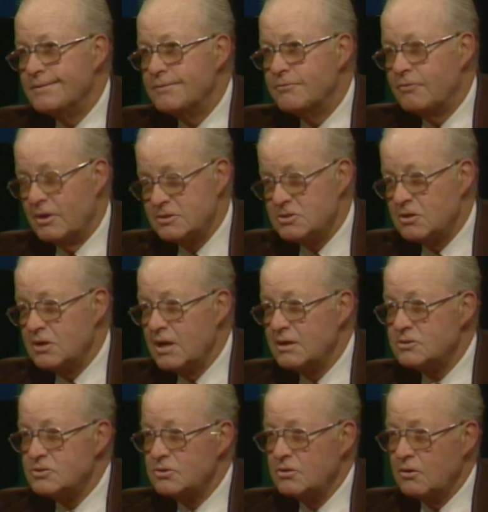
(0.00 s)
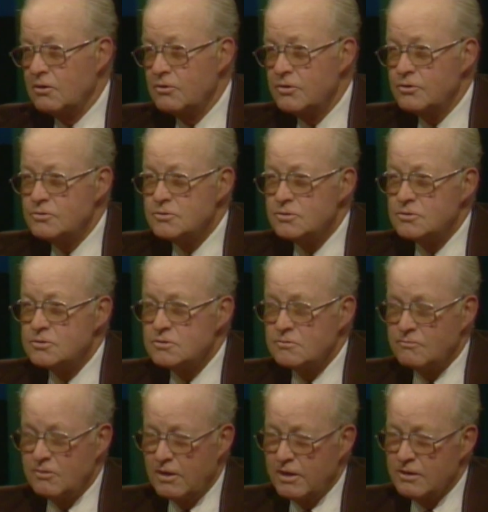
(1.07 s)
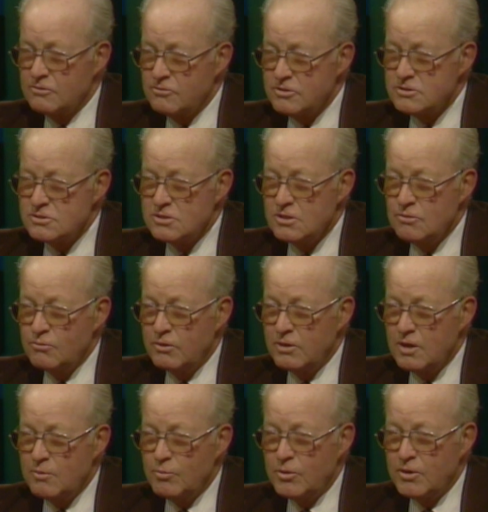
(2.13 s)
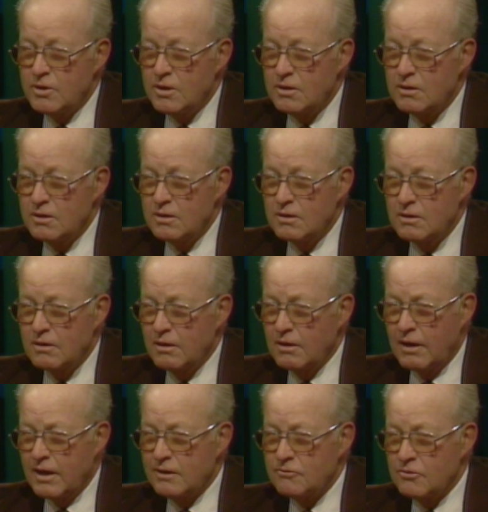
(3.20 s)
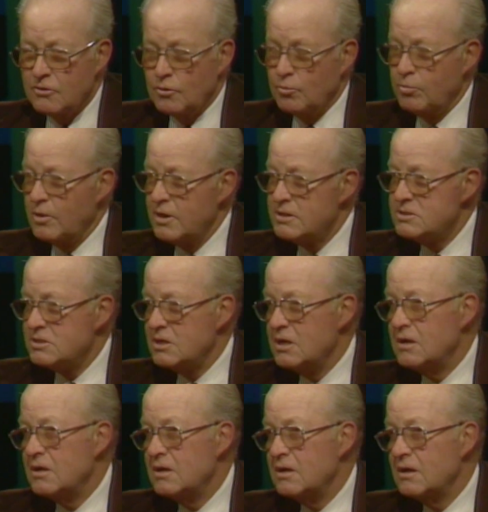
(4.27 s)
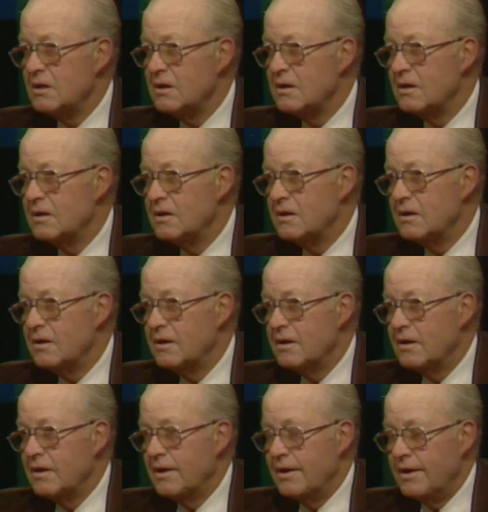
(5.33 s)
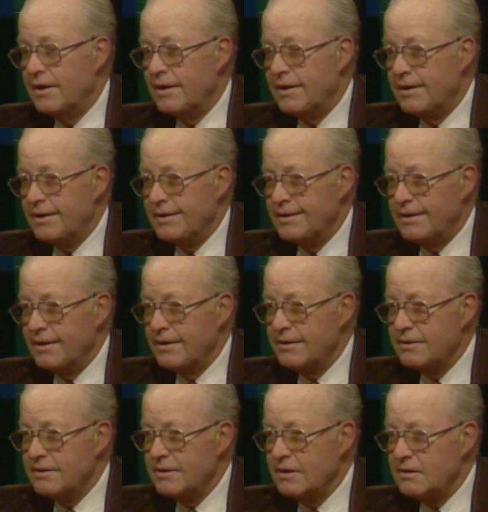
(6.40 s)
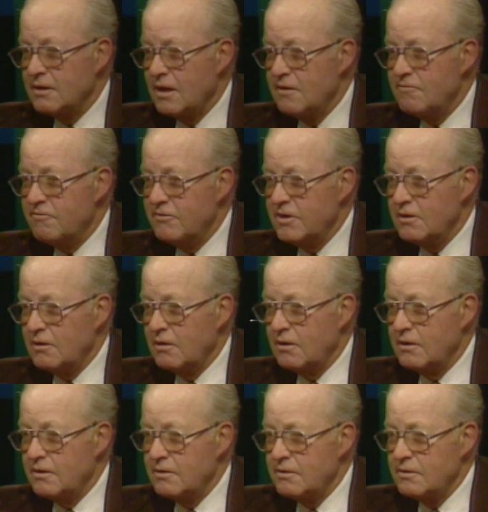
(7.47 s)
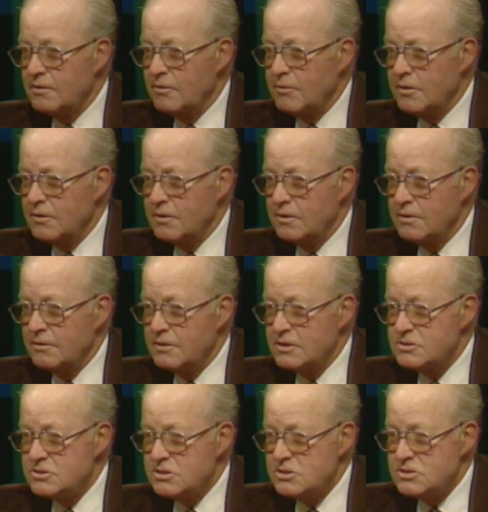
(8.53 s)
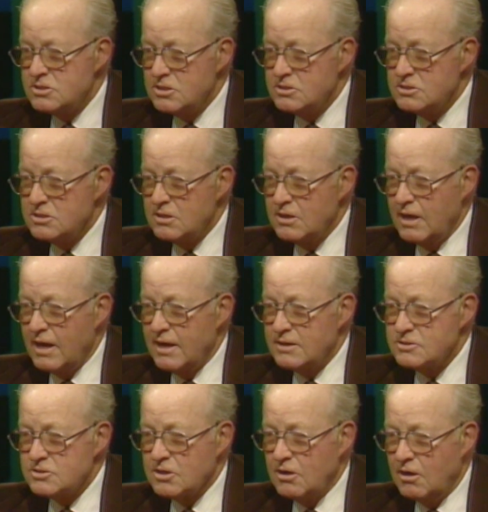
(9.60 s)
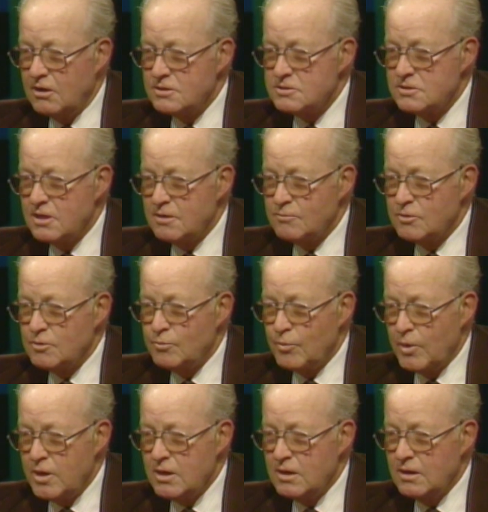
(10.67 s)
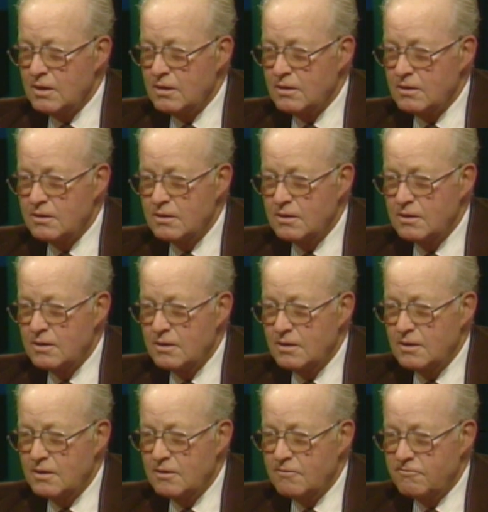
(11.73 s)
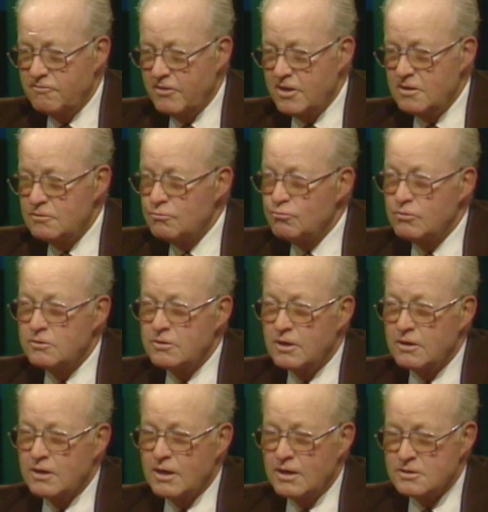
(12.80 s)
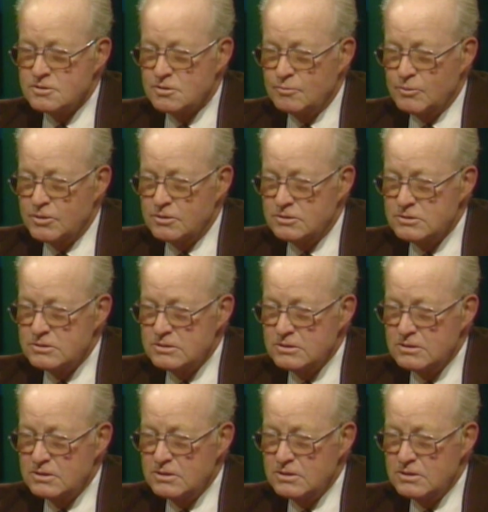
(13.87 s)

residential users of electricity when they put in electrical place heating, that they feel this decision has caused them to break faith with their customers.